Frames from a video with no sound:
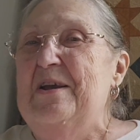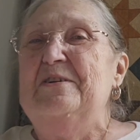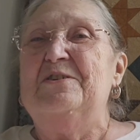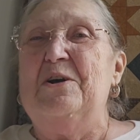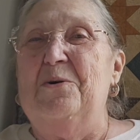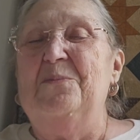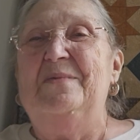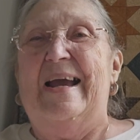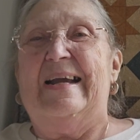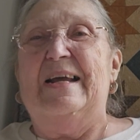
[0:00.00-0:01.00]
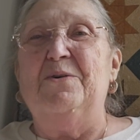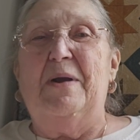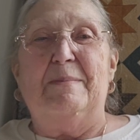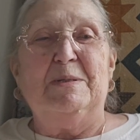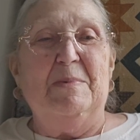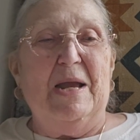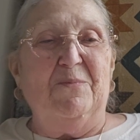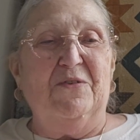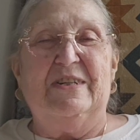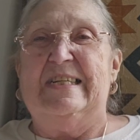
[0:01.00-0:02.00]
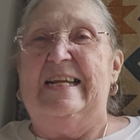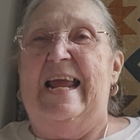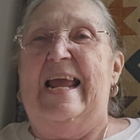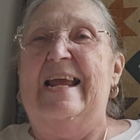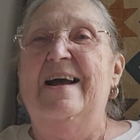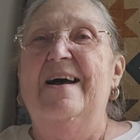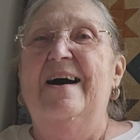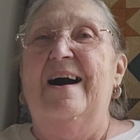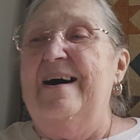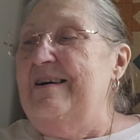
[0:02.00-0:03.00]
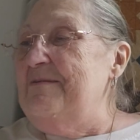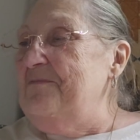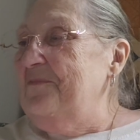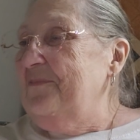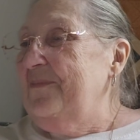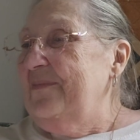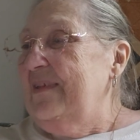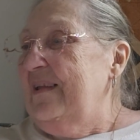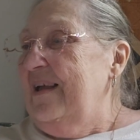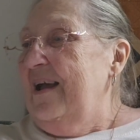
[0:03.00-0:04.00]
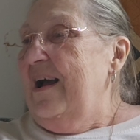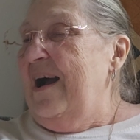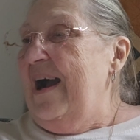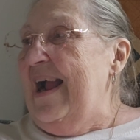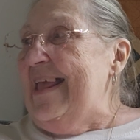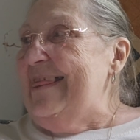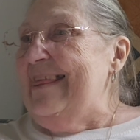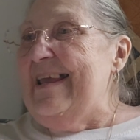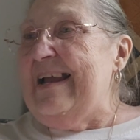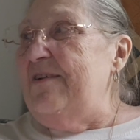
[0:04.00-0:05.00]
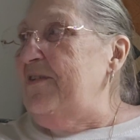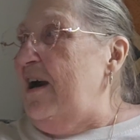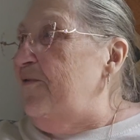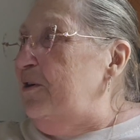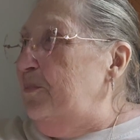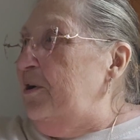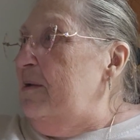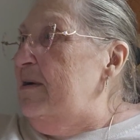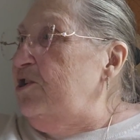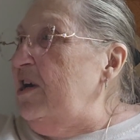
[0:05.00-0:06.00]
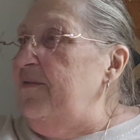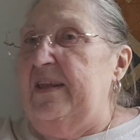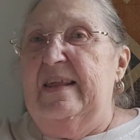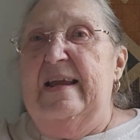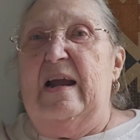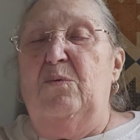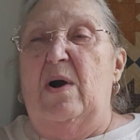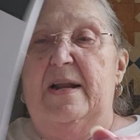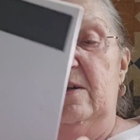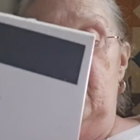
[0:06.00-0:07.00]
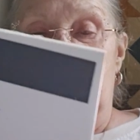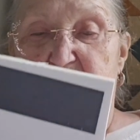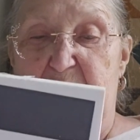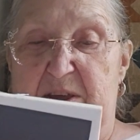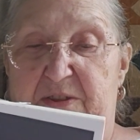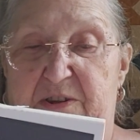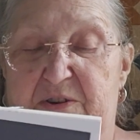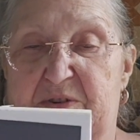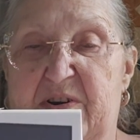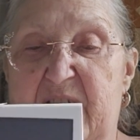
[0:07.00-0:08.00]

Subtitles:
So that kind of wraps me up for today. I think I've covered pretty much everything I wanted to with you.